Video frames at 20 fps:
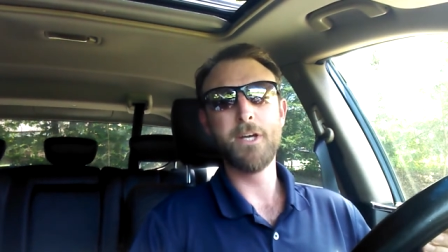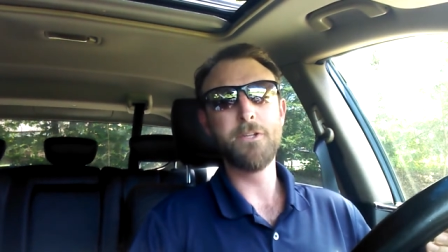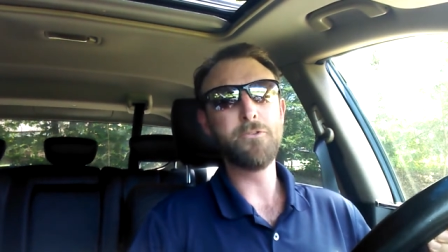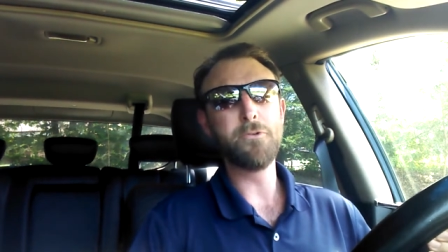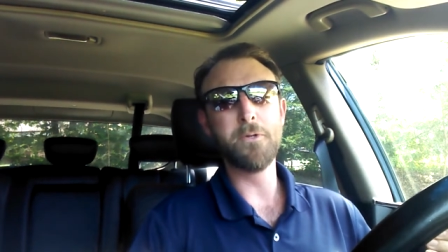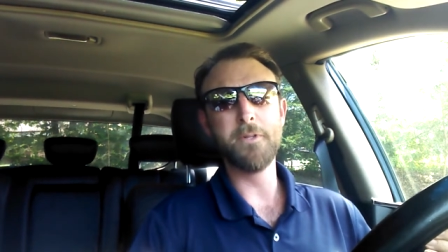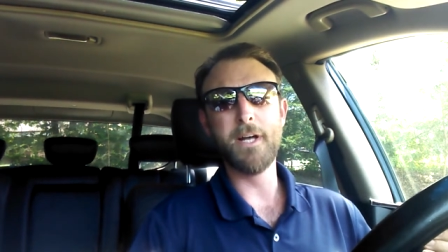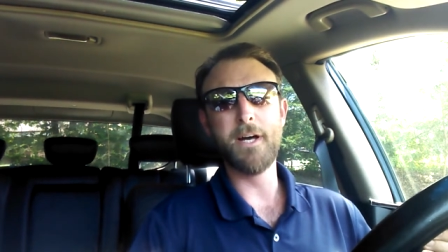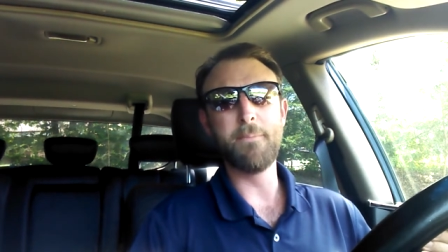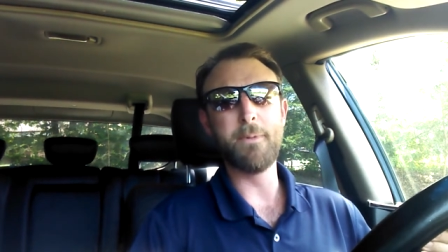
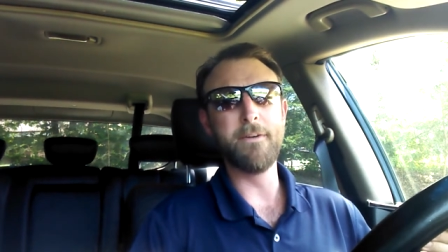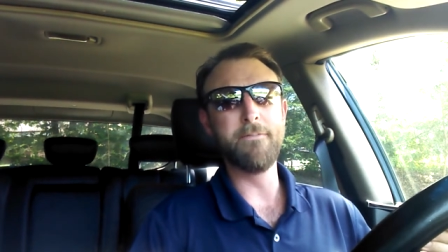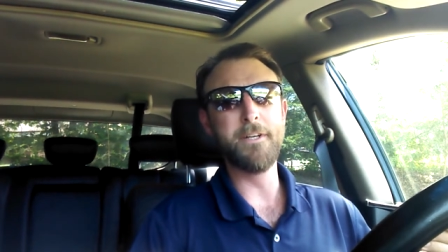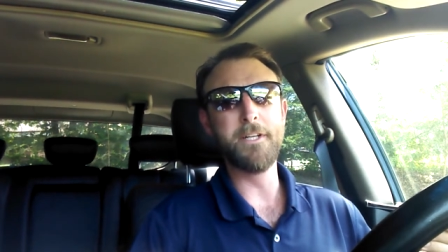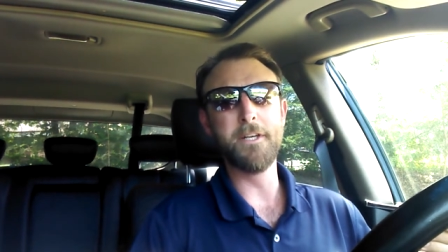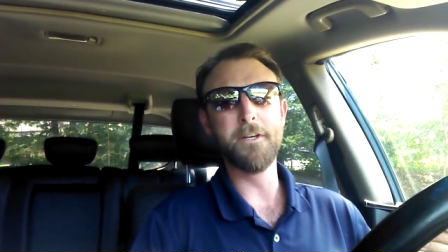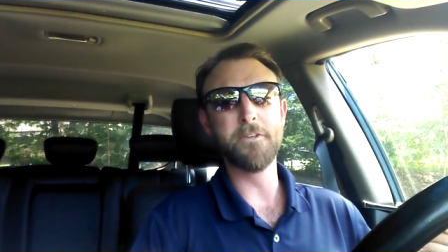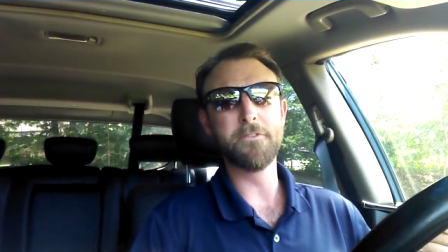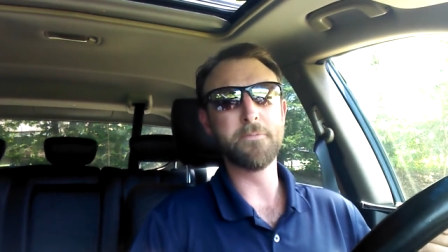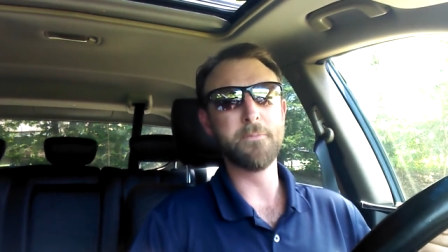do a lot of my
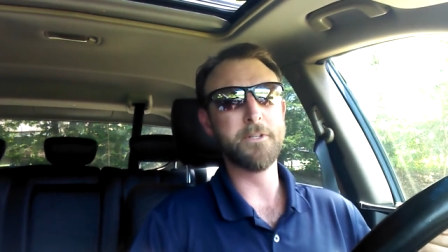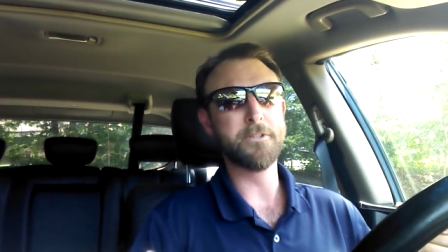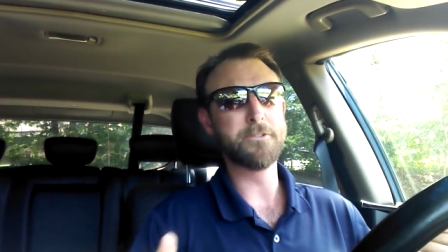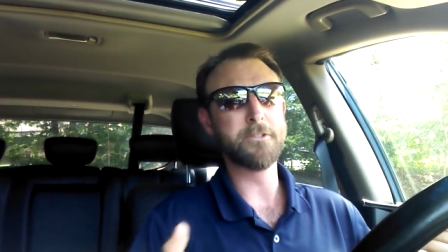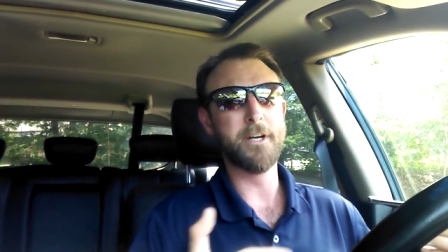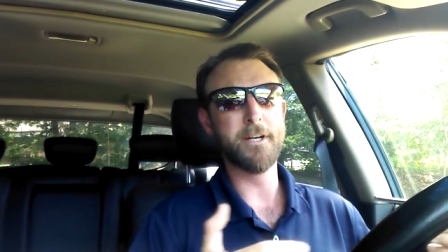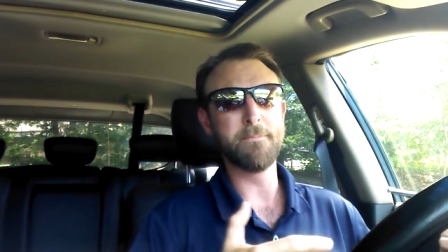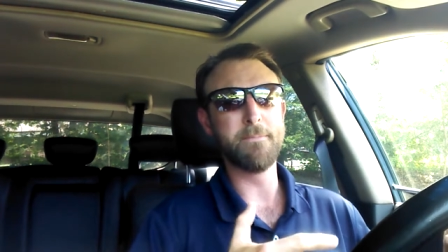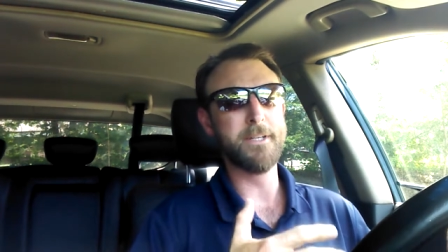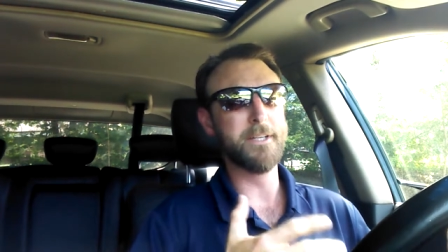videos from the
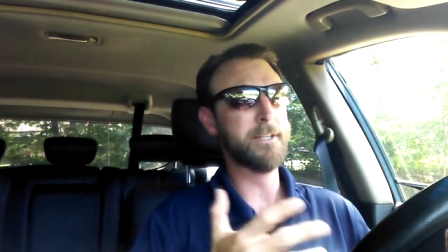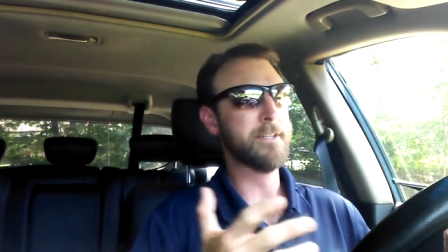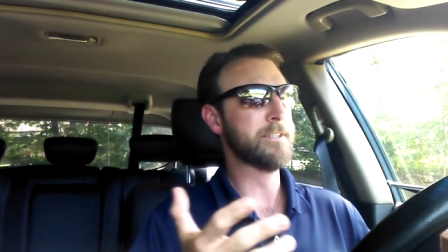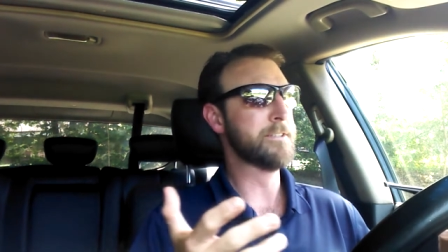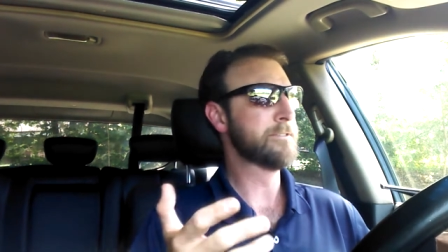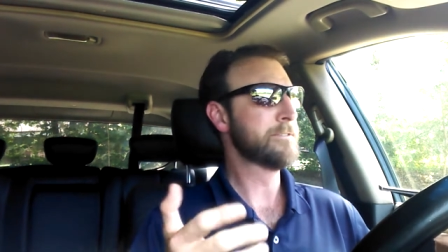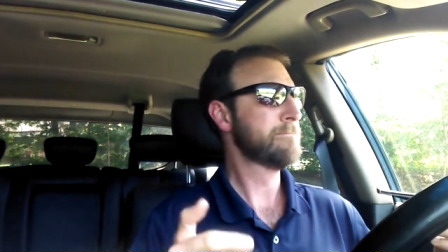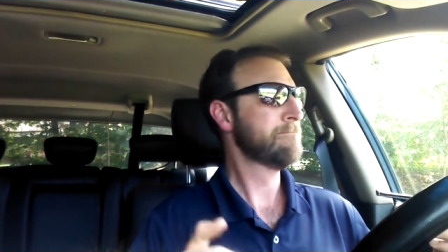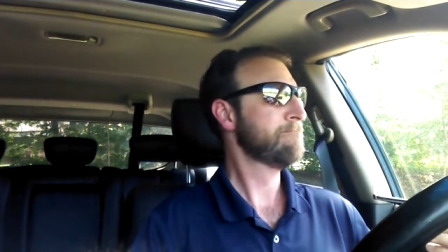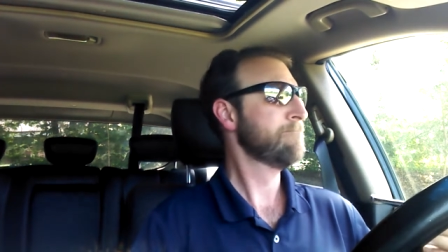truck
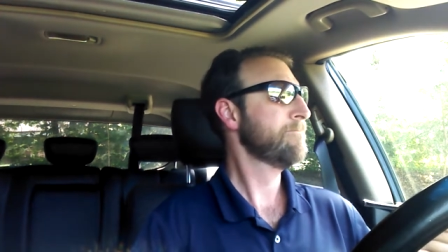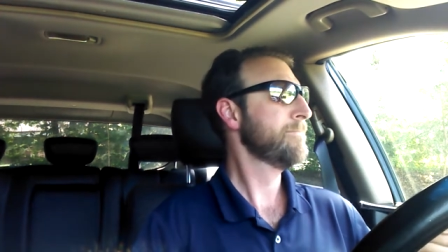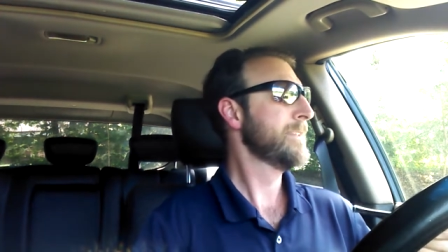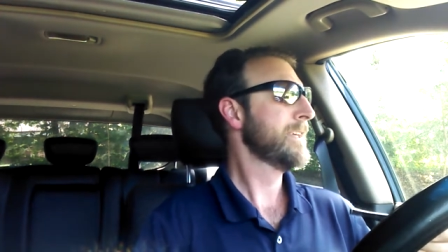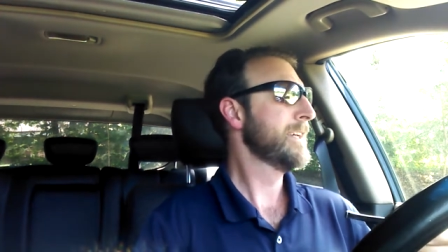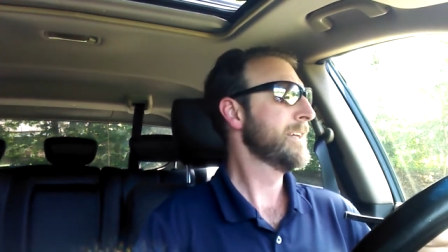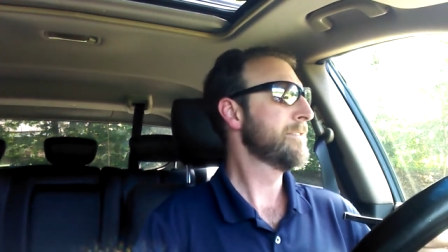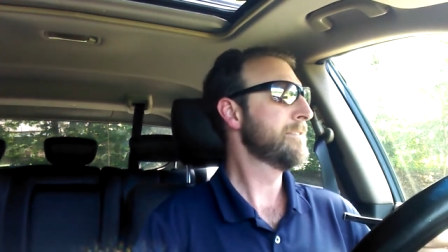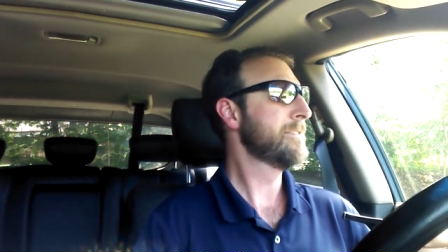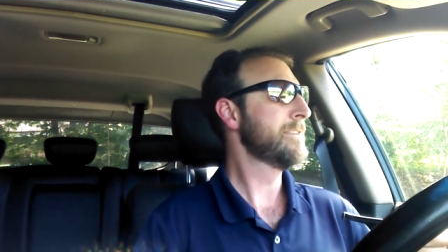because
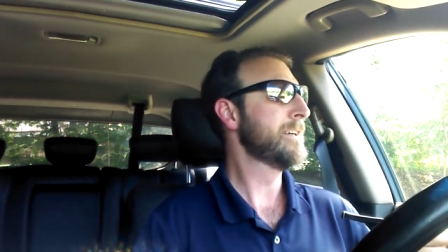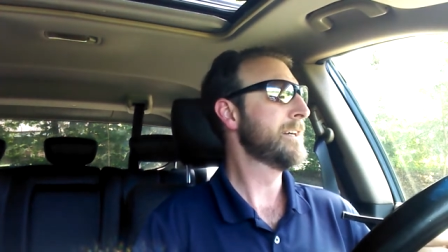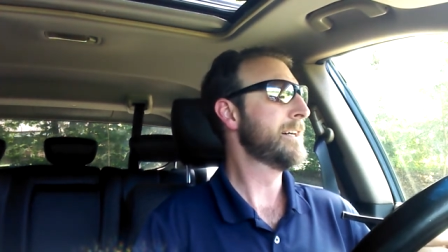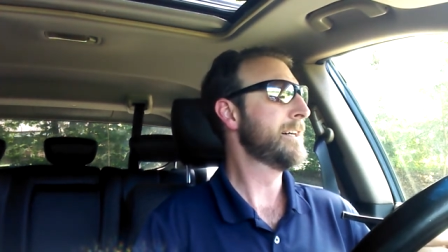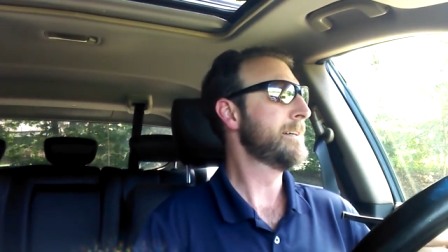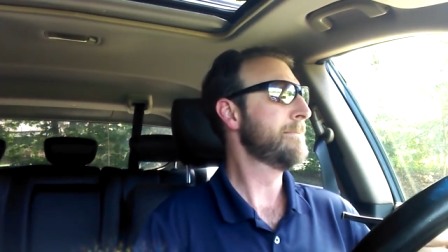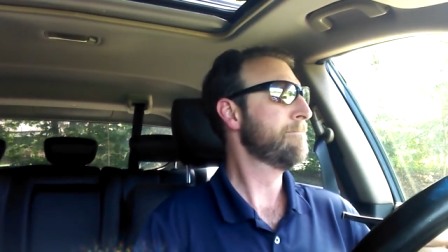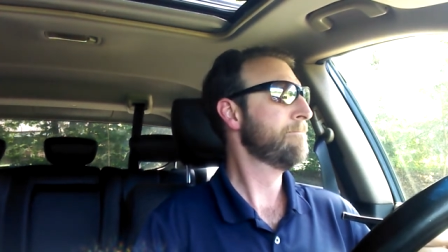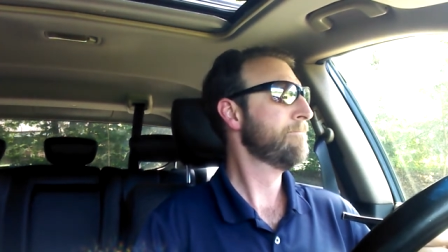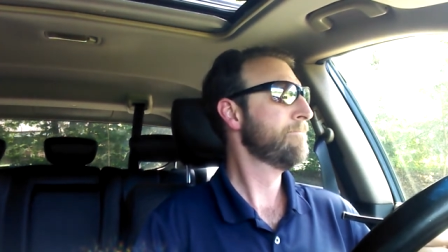it's
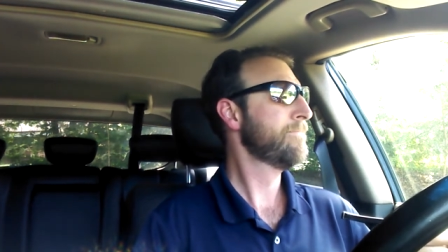uh,